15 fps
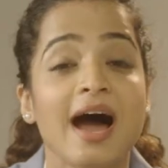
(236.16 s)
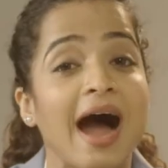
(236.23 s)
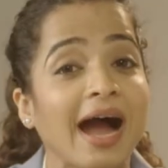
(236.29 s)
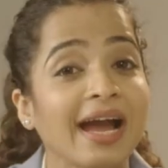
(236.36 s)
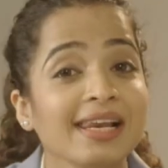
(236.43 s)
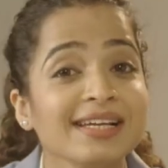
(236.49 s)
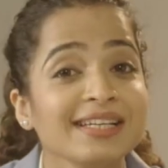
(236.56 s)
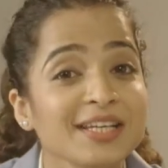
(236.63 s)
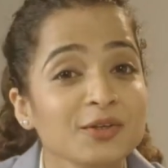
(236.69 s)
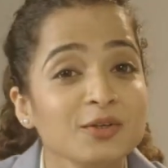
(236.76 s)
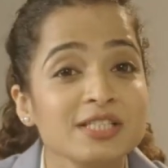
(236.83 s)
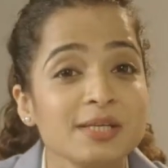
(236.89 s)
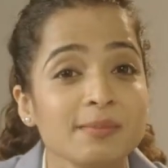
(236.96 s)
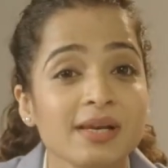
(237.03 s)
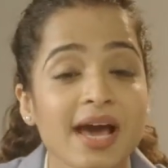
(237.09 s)
Highlighting your
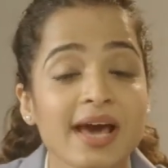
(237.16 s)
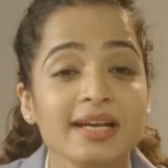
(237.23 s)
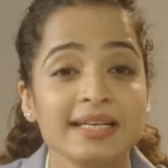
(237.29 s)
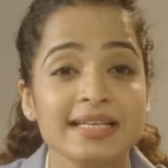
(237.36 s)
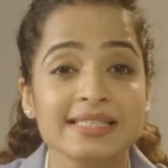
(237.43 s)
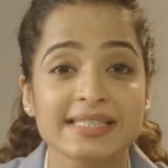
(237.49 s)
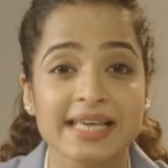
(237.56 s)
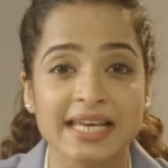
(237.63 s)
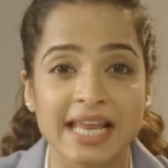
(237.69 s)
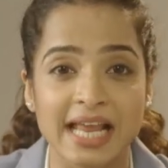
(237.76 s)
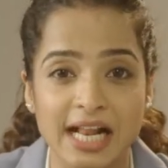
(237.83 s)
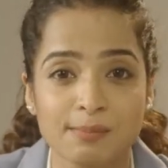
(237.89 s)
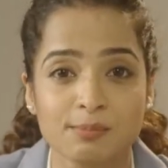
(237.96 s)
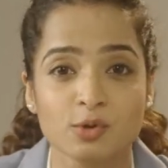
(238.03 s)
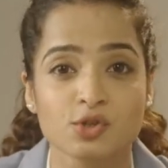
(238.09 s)
similarities can
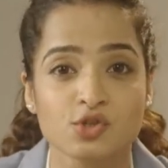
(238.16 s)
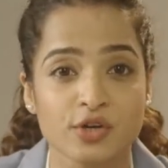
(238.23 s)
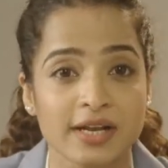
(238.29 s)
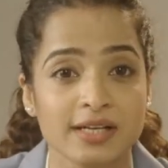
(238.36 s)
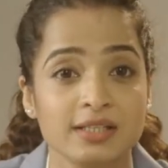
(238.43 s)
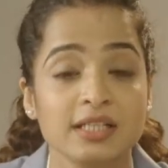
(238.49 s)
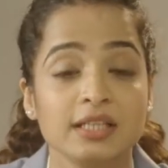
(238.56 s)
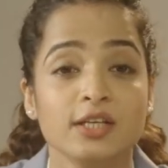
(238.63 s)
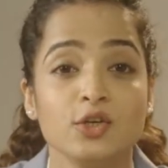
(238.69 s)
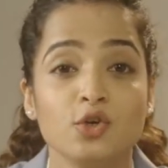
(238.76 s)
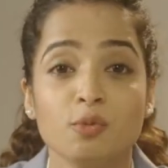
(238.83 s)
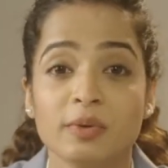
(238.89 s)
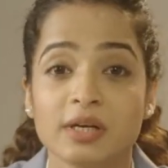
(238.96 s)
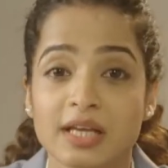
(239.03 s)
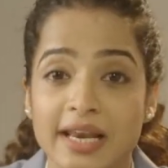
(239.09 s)
help to strengthen the
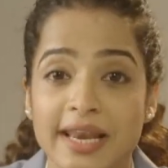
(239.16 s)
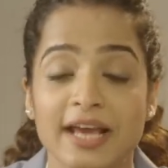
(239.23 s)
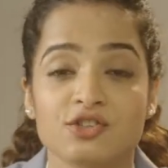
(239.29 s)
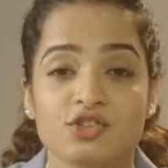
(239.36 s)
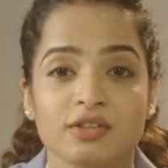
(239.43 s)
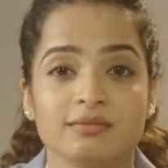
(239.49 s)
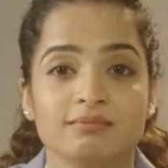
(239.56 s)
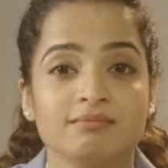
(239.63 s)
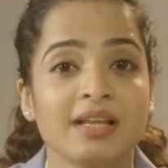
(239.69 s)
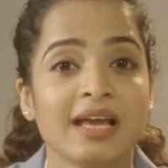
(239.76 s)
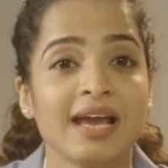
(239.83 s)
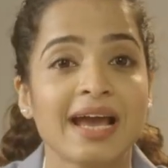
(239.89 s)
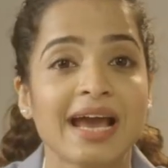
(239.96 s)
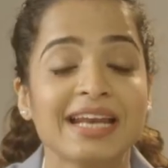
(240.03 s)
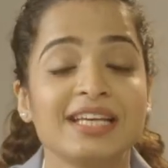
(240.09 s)
human connection
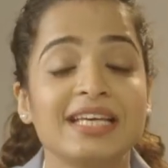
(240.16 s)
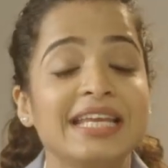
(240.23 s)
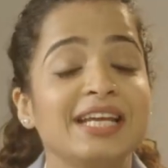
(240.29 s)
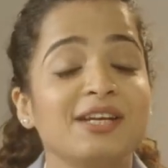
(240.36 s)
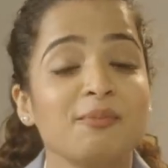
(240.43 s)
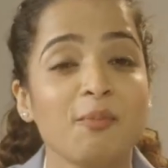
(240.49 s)
and create a